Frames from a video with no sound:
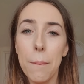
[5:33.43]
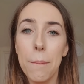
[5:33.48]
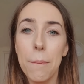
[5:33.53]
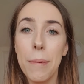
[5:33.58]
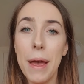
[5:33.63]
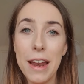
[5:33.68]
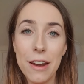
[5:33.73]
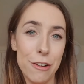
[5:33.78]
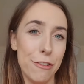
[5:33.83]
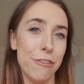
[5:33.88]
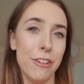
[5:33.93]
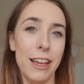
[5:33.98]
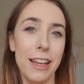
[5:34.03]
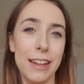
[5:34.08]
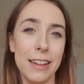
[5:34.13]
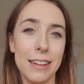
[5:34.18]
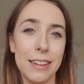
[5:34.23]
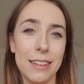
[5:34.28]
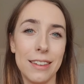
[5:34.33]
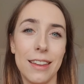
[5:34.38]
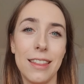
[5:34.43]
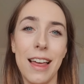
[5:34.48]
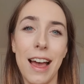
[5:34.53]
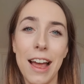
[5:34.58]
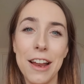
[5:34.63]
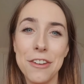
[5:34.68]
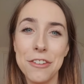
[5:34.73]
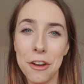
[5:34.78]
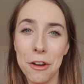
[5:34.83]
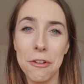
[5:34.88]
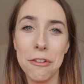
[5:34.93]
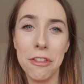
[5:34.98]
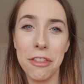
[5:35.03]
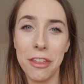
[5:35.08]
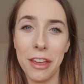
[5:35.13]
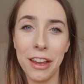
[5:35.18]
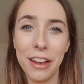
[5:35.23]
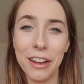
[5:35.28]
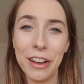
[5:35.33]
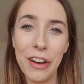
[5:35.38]
benefits that I don't
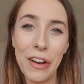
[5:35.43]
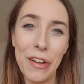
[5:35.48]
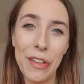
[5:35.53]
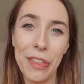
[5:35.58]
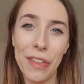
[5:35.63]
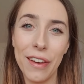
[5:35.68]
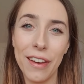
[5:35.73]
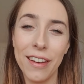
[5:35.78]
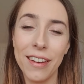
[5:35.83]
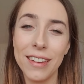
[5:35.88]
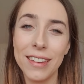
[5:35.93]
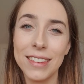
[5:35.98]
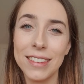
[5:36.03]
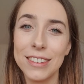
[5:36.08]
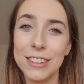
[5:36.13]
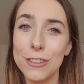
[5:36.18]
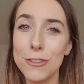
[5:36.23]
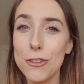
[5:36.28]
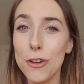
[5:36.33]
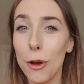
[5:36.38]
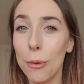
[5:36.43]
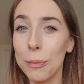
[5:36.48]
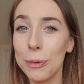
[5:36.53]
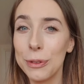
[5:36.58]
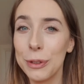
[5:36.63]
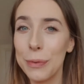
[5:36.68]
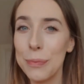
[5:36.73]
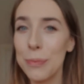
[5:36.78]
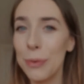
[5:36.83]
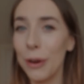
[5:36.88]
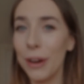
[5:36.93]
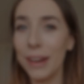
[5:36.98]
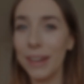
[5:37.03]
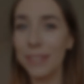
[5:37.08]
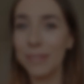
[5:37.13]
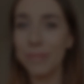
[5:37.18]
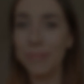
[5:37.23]
think other jobs can bring.